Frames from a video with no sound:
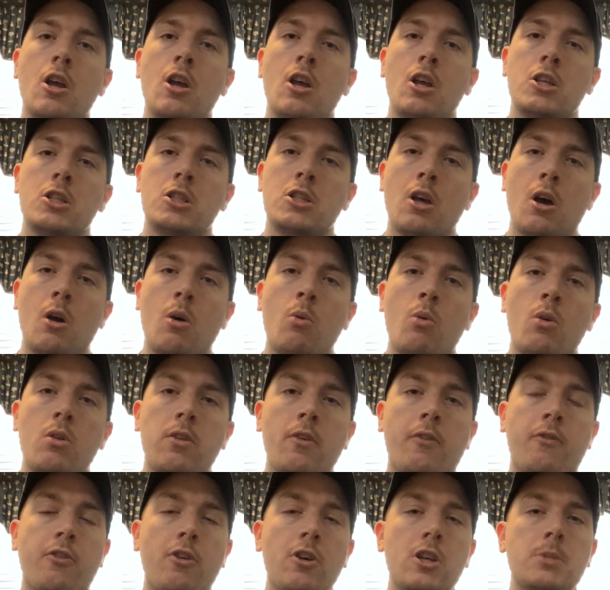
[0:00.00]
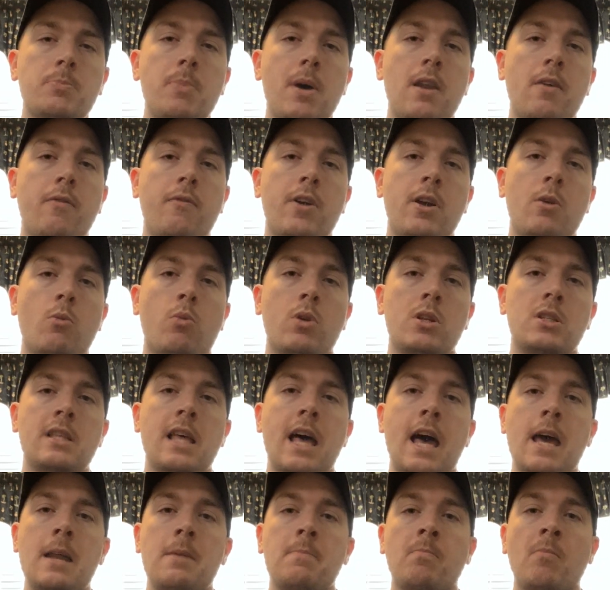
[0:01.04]
So the first benefit was
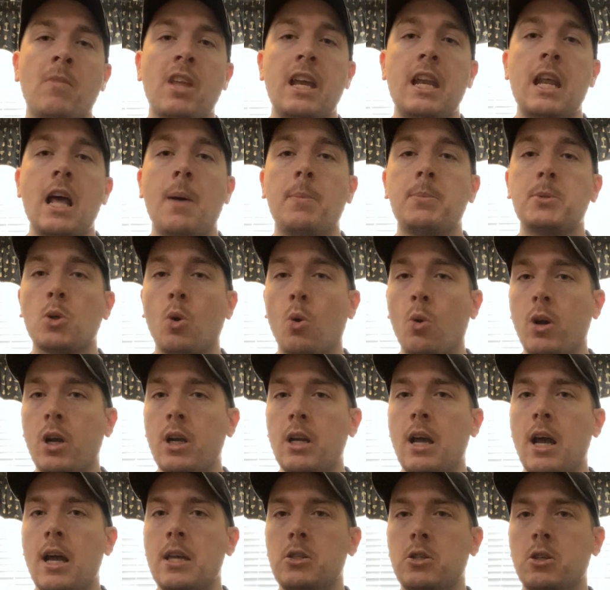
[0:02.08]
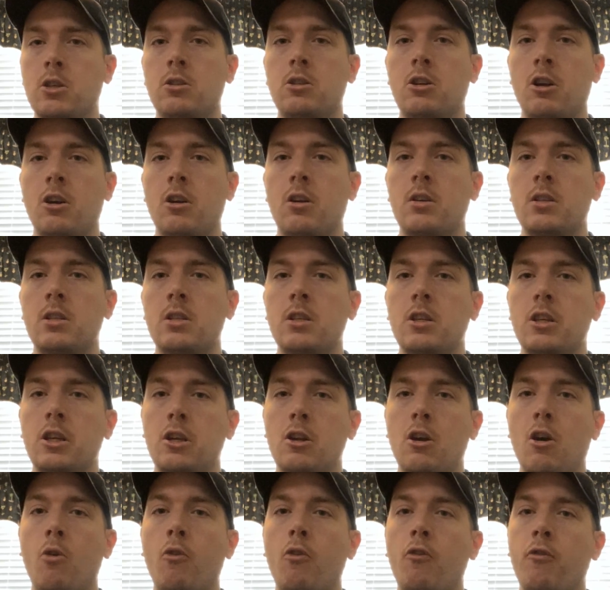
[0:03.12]
that it helps organize your turns,
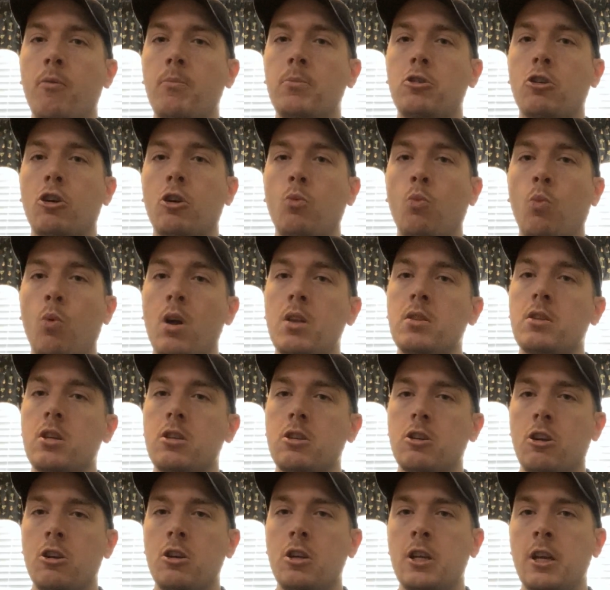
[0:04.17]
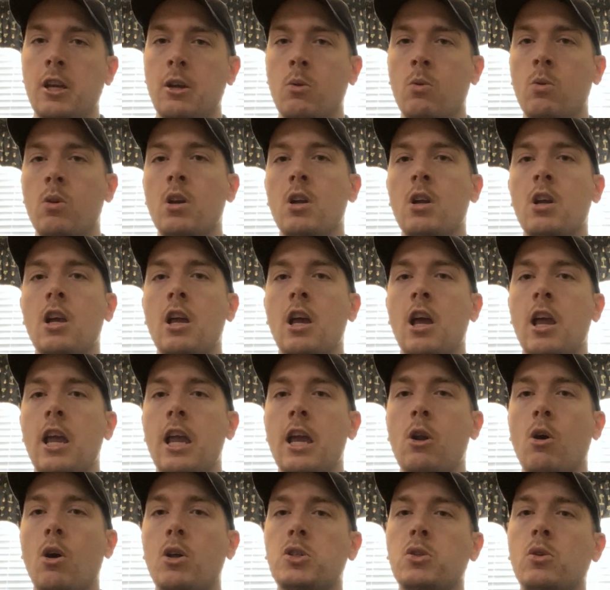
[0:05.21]
from turn 1 to turn 2. It
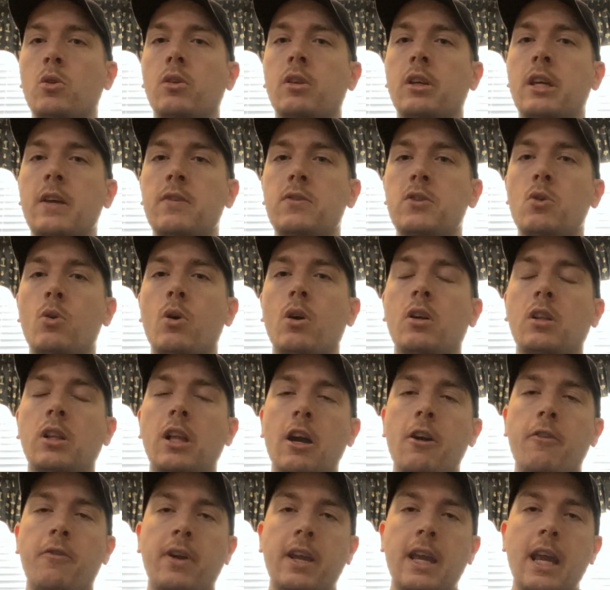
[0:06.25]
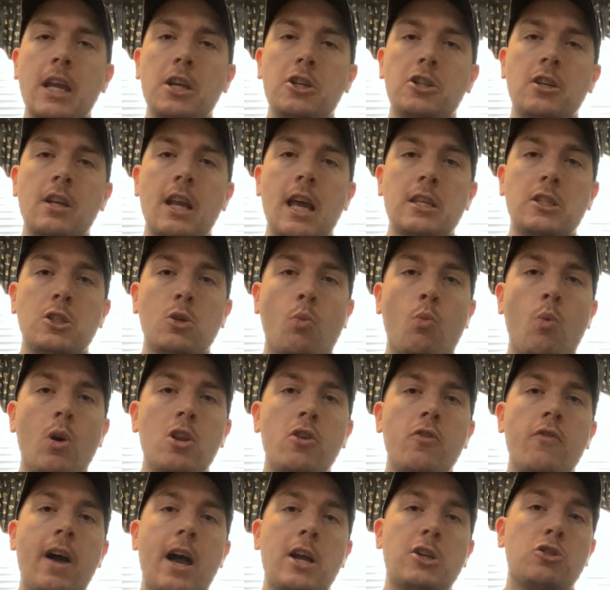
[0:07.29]
also gives you a clarification as to what
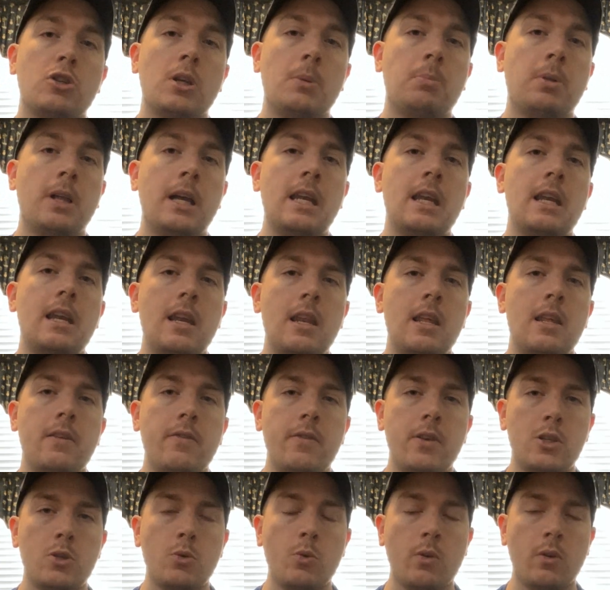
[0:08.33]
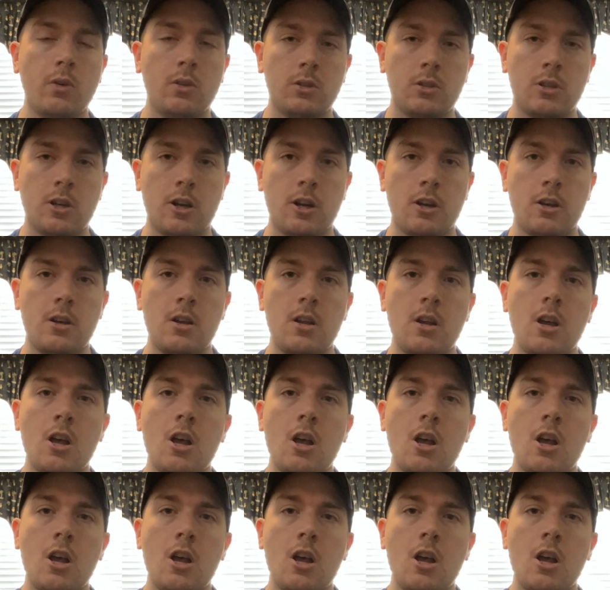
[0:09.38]
you've actually played in an individual turn,